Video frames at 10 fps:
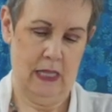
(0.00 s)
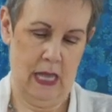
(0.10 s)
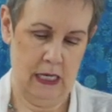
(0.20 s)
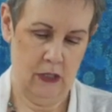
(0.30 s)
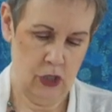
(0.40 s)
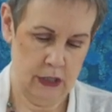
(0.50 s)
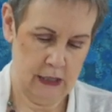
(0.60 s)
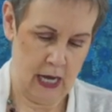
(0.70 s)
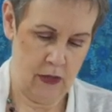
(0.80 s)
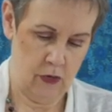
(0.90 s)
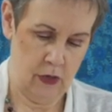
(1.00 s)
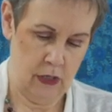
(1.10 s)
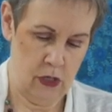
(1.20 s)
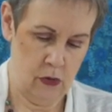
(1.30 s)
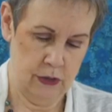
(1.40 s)
I can just either
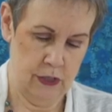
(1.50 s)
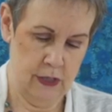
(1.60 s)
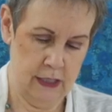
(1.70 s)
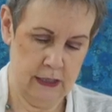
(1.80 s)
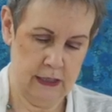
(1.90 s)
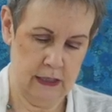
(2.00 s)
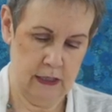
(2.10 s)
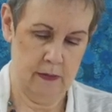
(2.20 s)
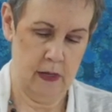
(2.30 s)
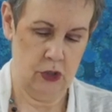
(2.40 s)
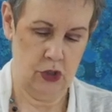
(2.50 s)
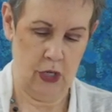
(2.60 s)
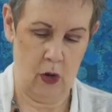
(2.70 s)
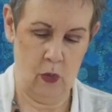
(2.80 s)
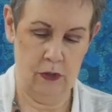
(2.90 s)
use this, I'm not sure
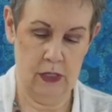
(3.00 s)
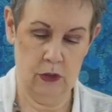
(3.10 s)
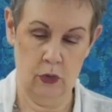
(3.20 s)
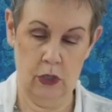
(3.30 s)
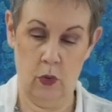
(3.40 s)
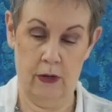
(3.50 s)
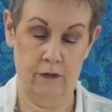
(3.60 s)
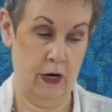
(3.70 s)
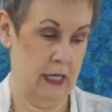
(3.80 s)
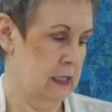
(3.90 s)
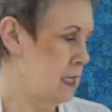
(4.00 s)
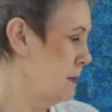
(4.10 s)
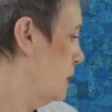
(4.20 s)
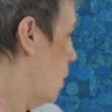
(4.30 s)
how well these work quite frankly,